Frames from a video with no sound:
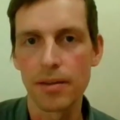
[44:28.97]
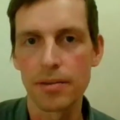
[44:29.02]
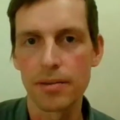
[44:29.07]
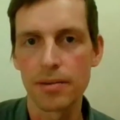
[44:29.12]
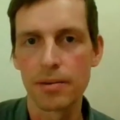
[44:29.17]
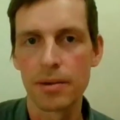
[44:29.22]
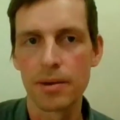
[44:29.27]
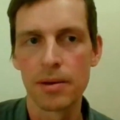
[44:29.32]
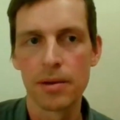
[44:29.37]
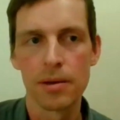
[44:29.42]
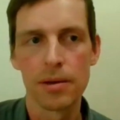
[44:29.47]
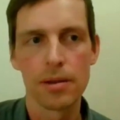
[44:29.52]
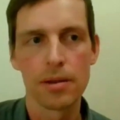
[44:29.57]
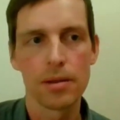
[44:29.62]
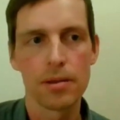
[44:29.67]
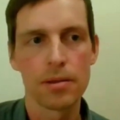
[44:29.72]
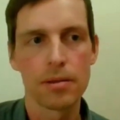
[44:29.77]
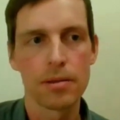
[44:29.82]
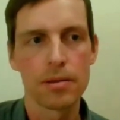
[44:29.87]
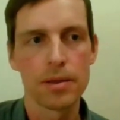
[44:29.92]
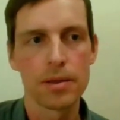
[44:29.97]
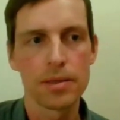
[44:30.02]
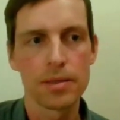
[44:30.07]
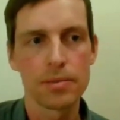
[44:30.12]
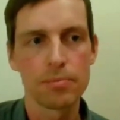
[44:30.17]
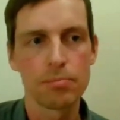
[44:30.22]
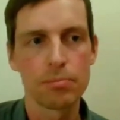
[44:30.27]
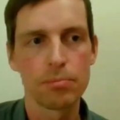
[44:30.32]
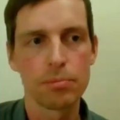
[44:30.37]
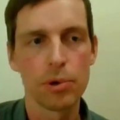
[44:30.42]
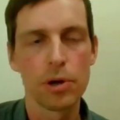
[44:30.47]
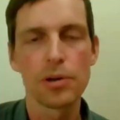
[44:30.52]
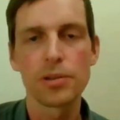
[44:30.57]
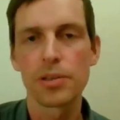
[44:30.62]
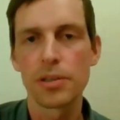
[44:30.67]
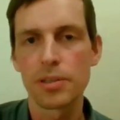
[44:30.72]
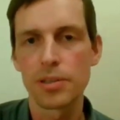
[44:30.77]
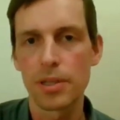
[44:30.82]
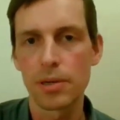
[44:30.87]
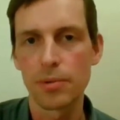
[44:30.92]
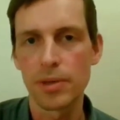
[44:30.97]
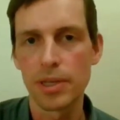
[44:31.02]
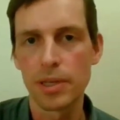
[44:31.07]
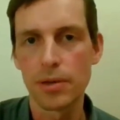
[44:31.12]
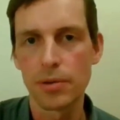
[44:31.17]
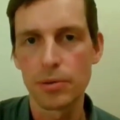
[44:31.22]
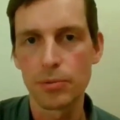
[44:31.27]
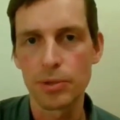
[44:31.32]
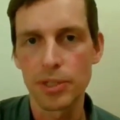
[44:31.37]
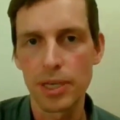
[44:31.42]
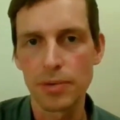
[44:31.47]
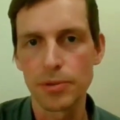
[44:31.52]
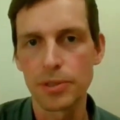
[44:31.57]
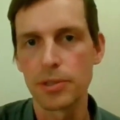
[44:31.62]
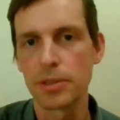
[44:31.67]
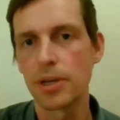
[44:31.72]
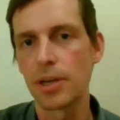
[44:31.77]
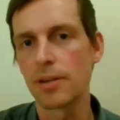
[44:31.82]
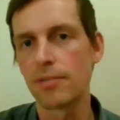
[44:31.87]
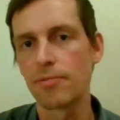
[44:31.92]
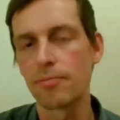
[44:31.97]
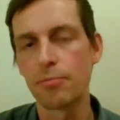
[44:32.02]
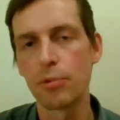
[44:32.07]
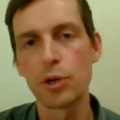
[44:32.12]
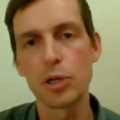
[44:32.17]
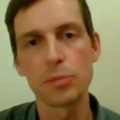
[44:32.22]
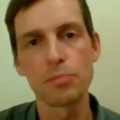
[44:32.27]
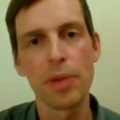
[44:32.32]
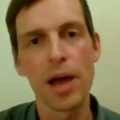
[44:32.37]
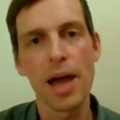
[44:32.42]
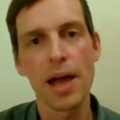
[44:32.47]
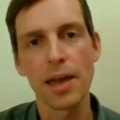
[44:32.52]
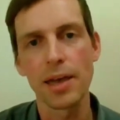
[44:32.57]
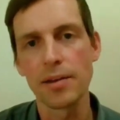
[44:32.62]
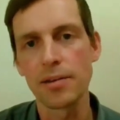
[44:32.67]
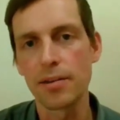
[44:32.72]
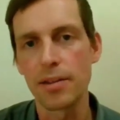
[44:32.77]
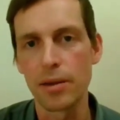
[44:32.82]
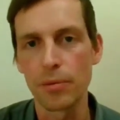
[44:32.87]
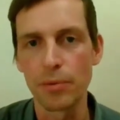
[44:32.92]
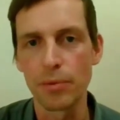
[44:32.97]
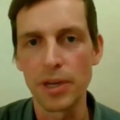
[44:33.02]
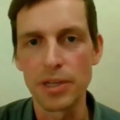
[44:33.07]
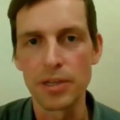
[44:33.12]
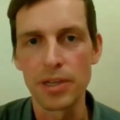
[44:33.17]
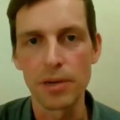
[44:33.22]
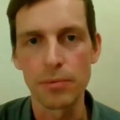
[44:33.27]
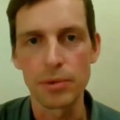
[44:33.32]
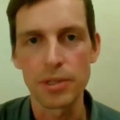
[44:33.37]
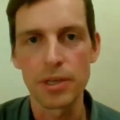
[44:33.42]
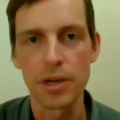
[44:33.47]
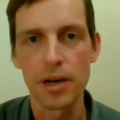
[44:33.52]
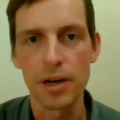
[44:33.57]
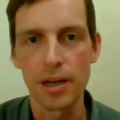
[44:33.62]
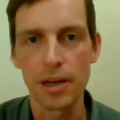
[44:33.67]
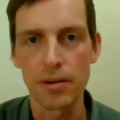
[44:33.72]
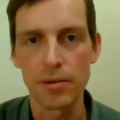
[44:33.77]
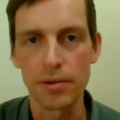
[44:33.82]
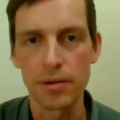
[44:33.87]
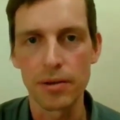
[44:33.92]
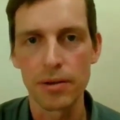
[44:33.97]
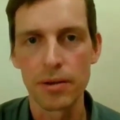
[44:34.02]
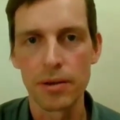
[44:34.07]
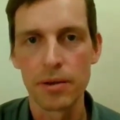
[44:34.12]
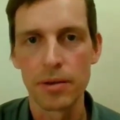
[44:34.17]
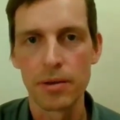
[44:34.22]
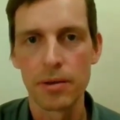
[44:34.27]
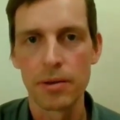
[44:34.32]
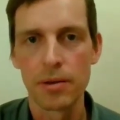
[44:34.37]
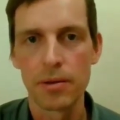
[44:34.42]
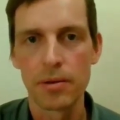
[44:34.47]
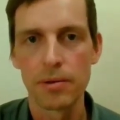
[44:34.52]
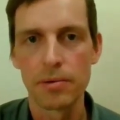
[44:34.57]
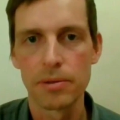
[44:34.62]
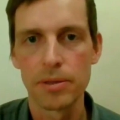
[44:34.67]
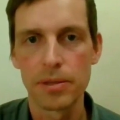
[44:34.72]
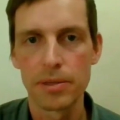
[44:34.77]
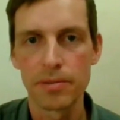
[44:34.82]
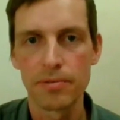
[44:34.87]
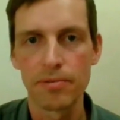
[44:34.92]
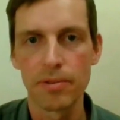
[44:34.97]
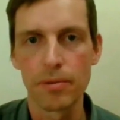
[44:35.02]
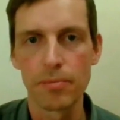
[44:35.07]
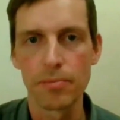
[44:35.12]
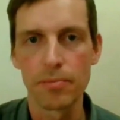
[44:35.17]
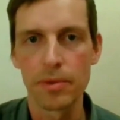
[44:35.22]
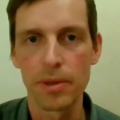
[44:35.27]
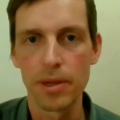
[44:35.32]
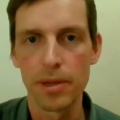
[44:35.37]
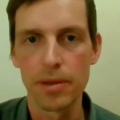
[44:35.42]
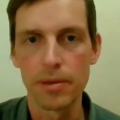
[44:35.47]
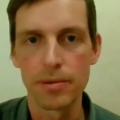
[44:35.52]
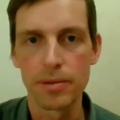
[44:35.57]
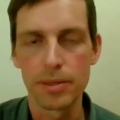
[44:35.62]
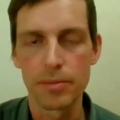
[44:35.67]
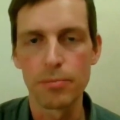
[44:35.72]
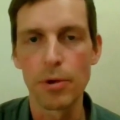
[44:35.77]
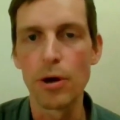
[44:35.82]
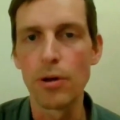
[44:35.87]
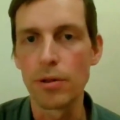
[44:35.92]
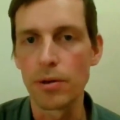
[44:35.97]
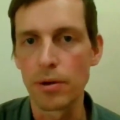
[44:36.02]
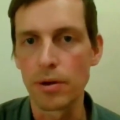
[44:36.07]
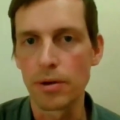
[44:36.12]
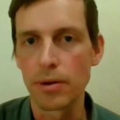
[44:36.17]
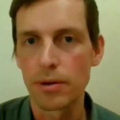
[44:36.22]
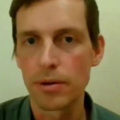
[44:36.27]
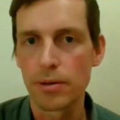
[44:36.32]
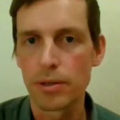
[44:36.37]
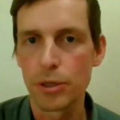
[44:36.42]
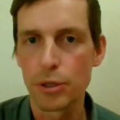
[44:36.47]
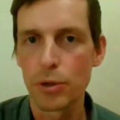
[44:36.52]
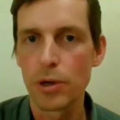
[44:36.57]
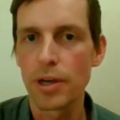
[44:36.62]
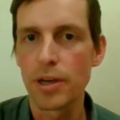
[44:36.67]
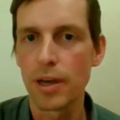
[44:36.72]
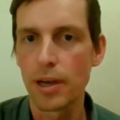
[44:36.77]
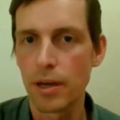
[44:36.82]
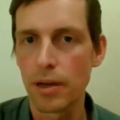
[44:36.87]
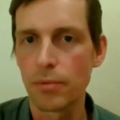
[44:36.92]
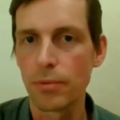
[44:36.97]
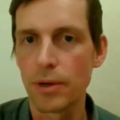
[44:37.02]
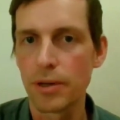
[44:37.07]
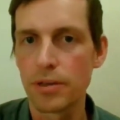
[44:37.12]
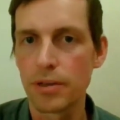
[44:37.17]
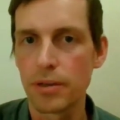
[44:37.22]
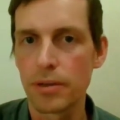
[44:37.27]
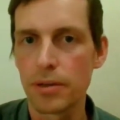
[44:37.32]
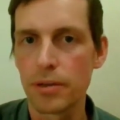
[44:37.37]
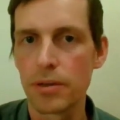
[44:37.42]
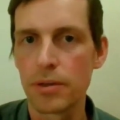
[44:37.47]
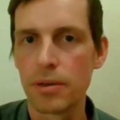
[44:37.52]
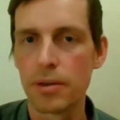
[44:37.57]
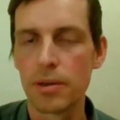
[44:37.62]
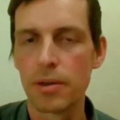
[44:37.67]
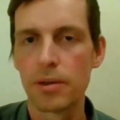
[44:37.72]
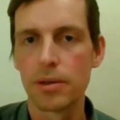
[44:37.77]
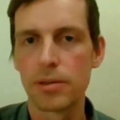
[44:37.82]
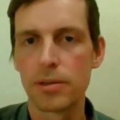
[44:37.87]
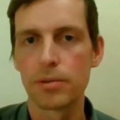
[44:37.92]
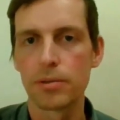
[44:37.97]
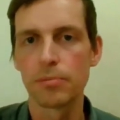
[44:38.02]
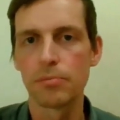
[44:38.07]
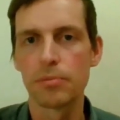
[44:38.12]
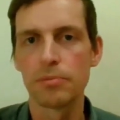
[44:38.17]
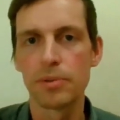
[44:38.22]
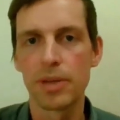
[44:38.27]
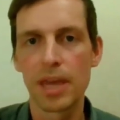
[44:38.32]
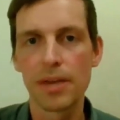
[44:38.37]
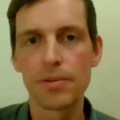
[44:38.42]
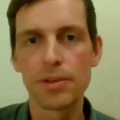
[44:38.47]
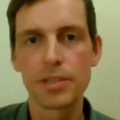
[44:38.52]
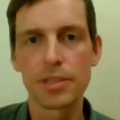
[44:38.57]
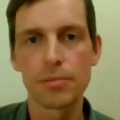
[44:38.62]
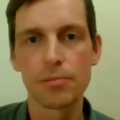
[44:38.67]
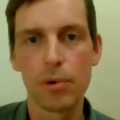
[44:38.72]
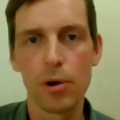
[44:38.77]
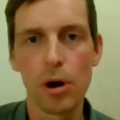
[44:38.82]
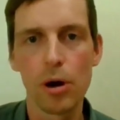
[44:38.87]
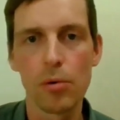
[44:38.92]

And this process that we used was able to kind of push back into that region that was cut out just from the smaller truncated region. So it gave us some